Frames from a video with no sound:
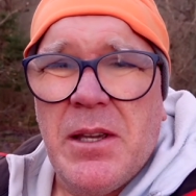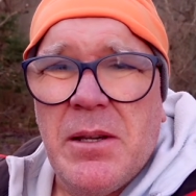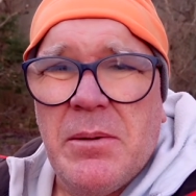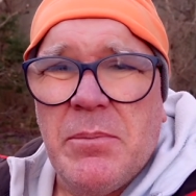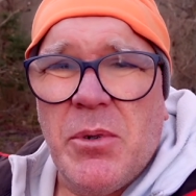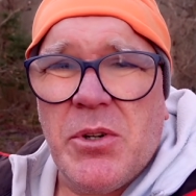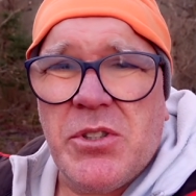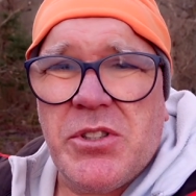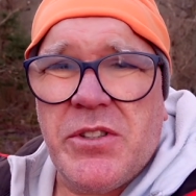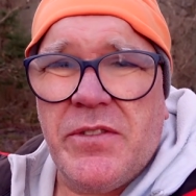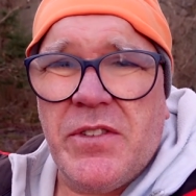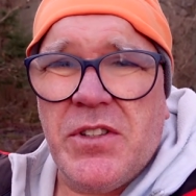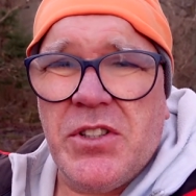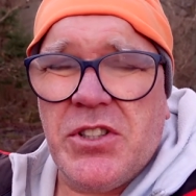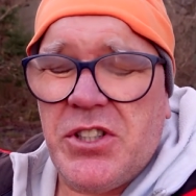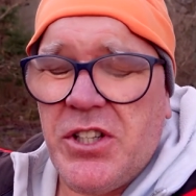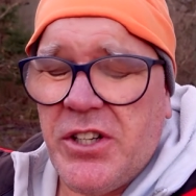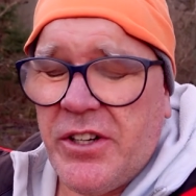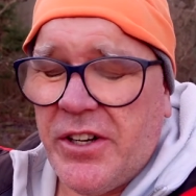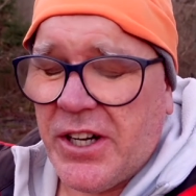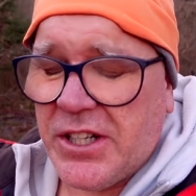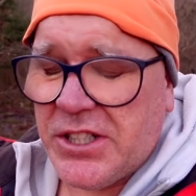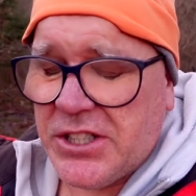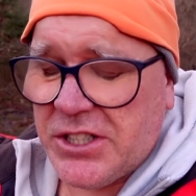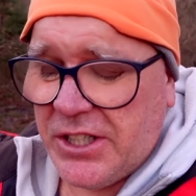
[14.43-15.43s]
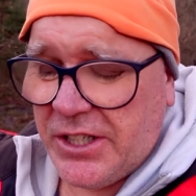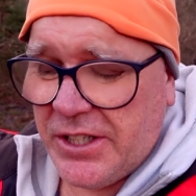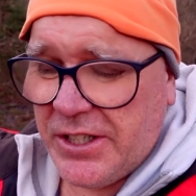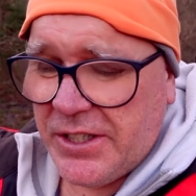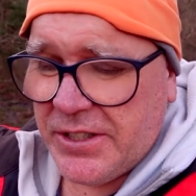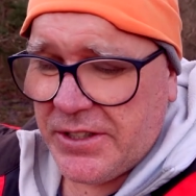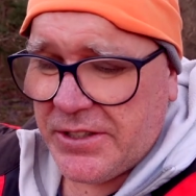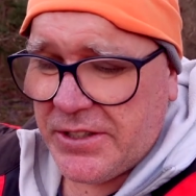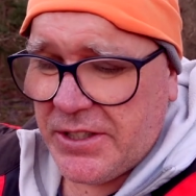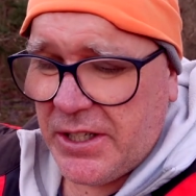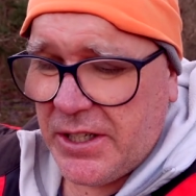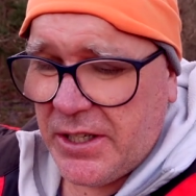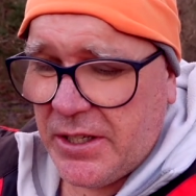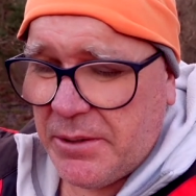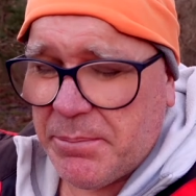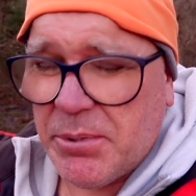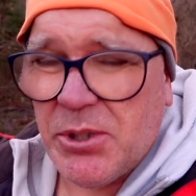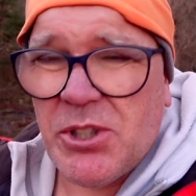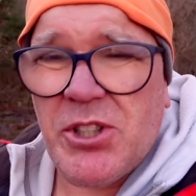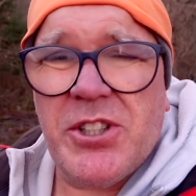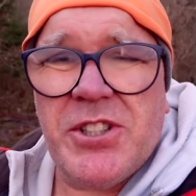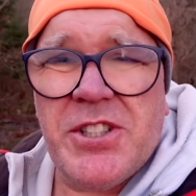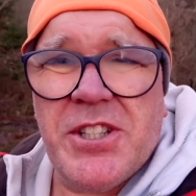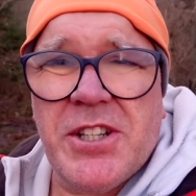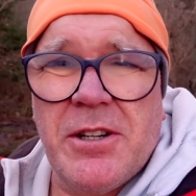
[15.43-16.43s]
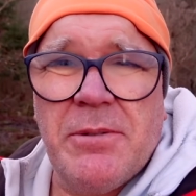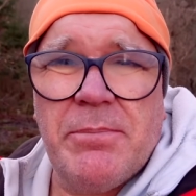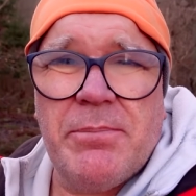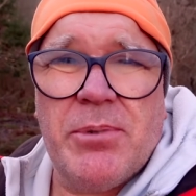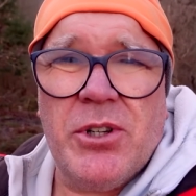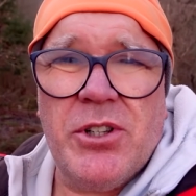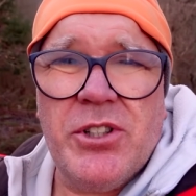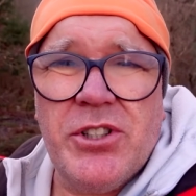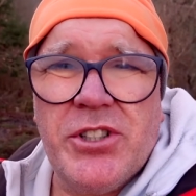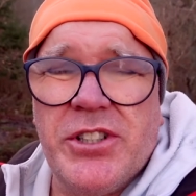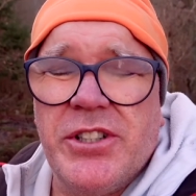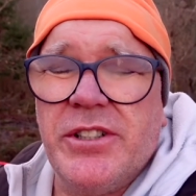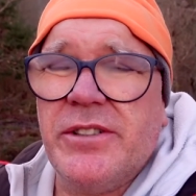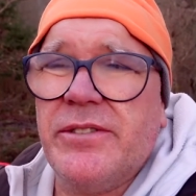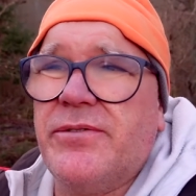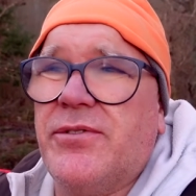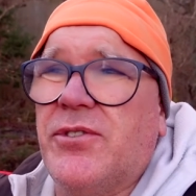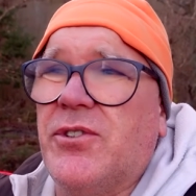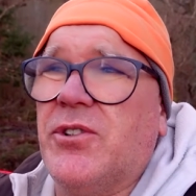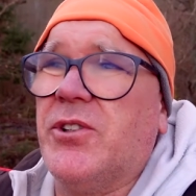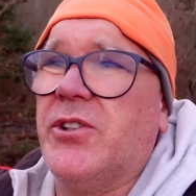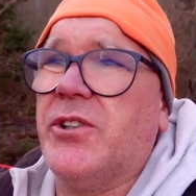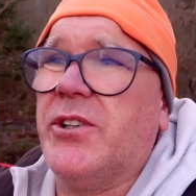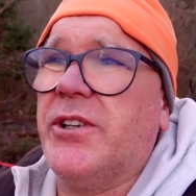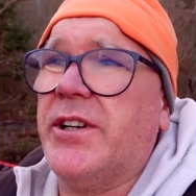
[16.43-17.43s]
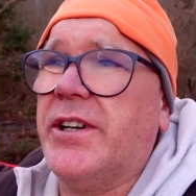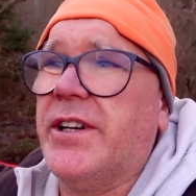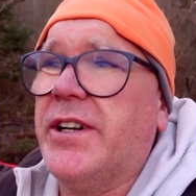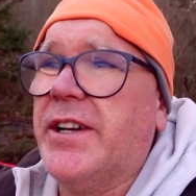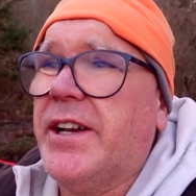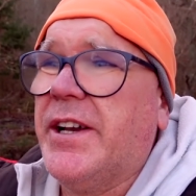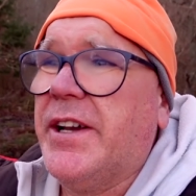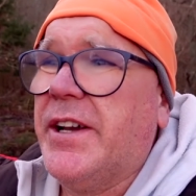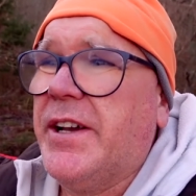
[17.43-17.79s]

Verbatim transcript: most of this year actually is uh, producing a brochure for